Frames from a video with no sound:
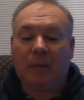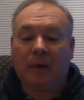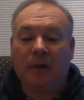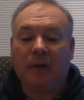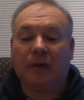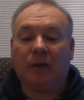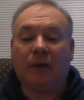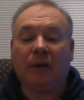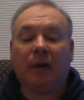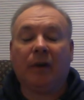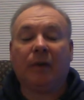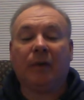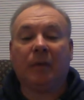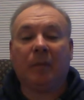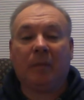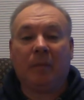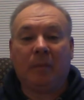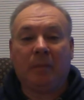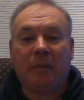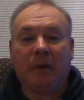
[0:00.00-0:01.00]
is
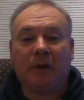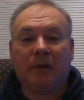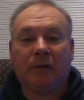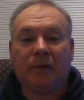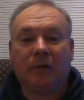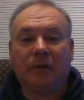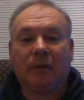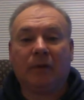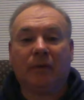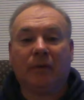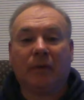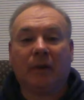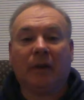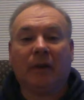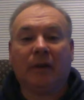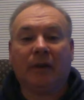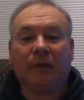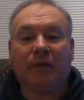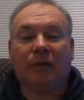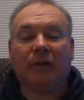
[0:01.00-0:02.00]
another measure of
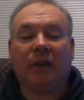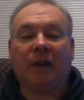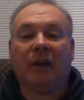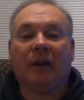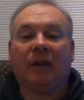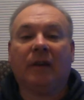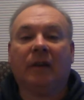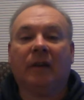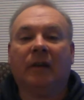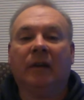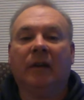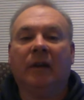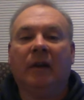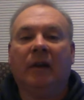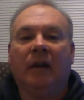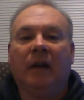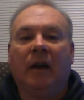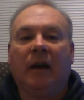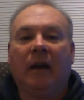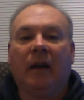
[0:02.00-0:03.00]
relative standing,
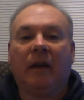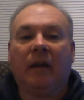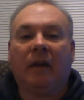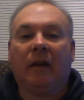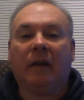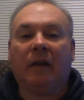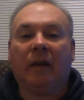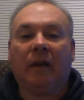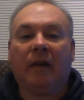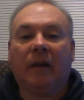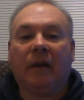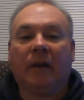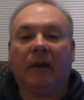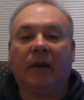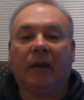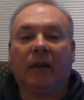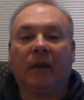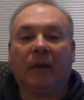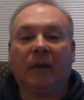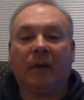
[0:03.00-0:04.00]
and then
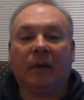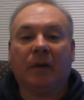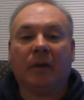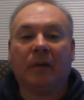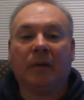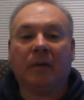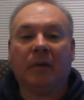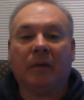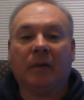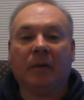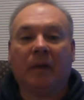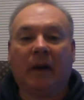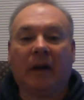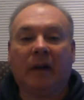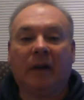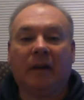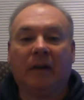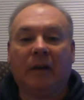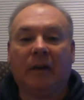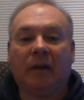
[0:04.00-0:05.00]
another
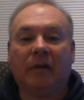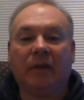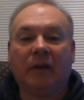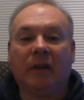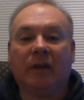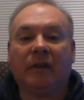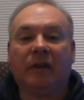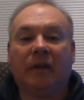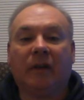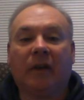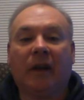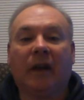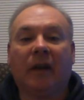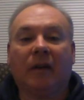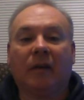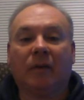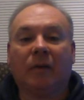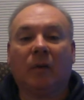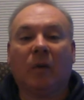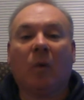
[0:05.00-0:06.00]
kind of derivation of that
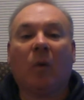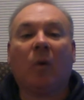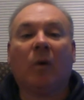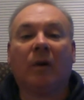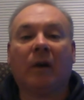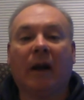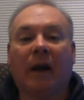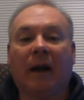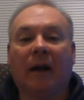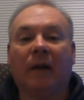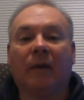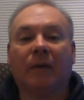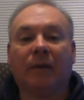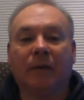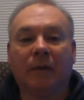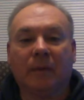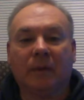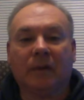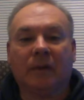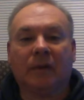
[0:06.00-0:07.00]
is
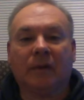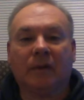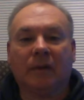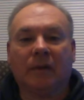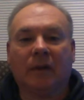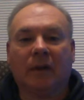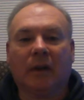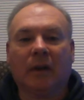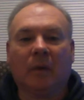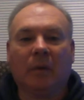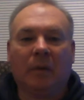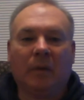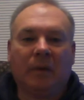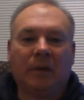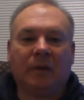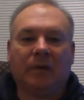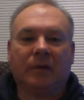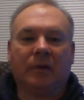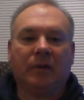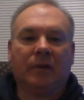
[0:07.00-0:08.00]
quartiles, which is like, well,
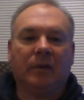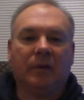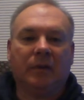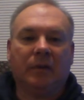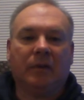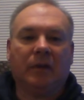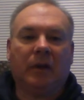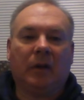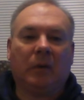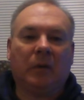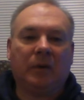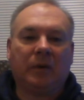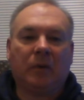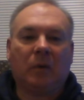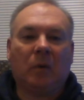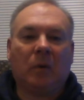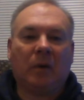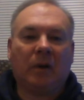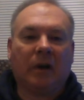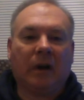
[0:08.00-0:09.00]
which
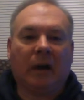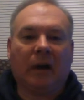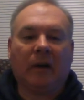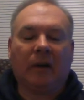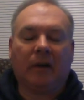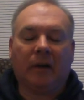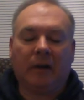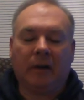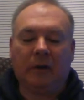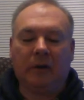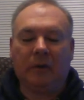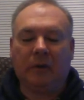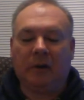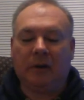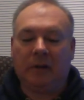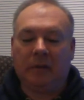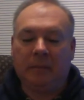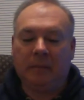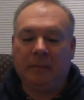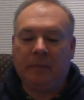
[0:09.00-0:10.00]
quartile are you
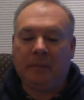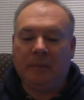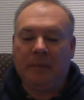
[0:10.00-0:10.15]
in?